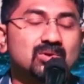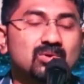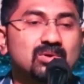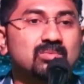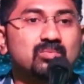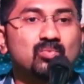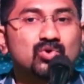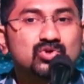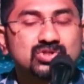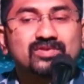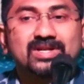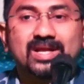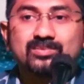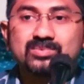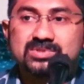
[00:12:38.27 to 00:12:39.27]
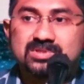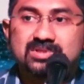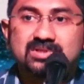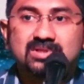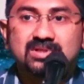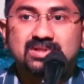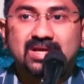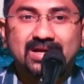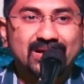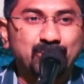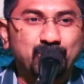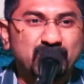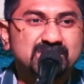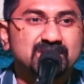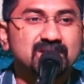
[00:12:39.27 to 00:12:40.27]
you know, most of the times they are
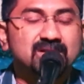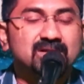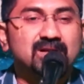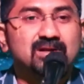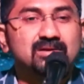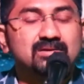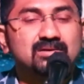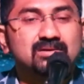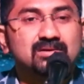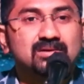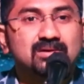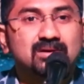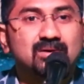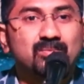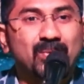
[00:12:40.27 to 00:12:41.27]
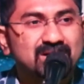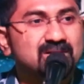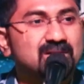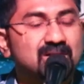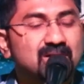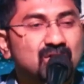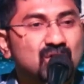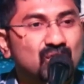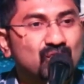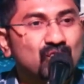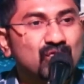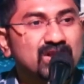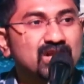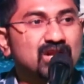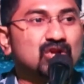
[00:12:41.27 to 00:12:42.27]
depressing and but
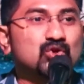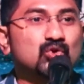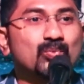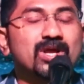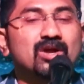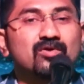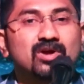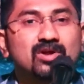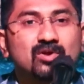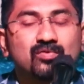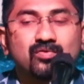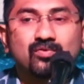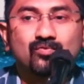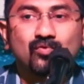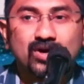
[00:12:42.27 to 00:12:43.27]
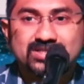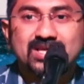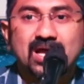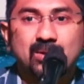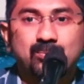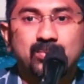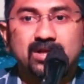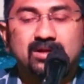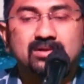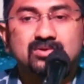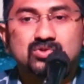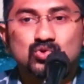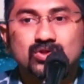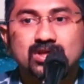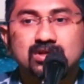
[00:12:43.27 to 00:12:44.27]
we need to be aware of what's happening
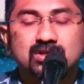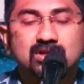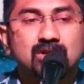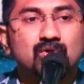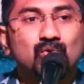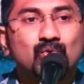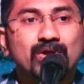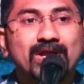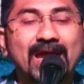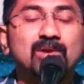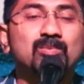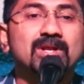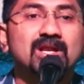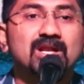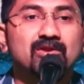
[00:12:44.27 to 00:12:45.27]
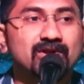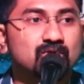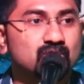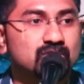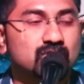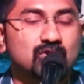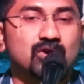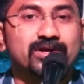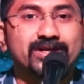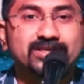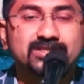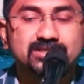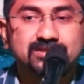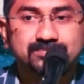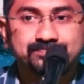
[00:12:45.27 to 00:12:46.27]
so that you can be relevant to the
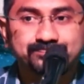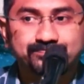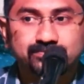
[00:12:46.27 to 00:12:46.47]
context.